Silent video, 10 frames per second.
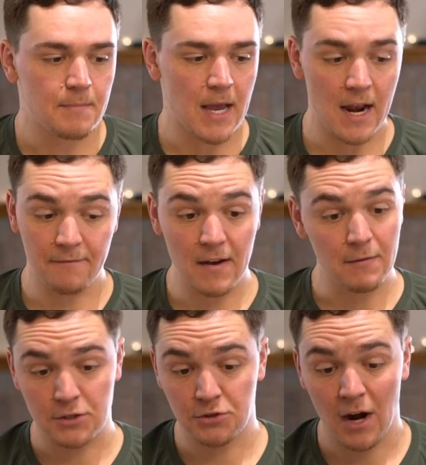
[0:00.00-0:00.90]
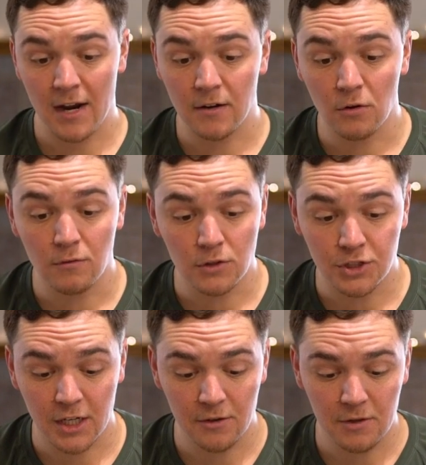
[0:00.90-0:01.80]
and I've never tried an oval
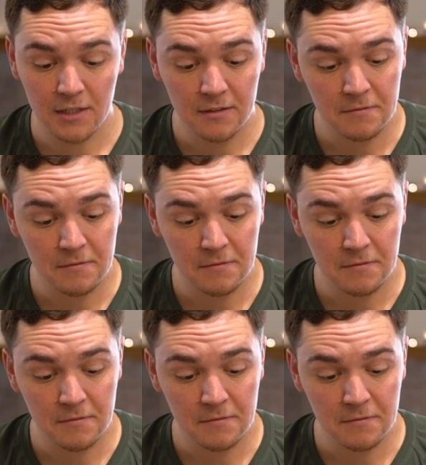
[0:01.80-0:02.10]
chainring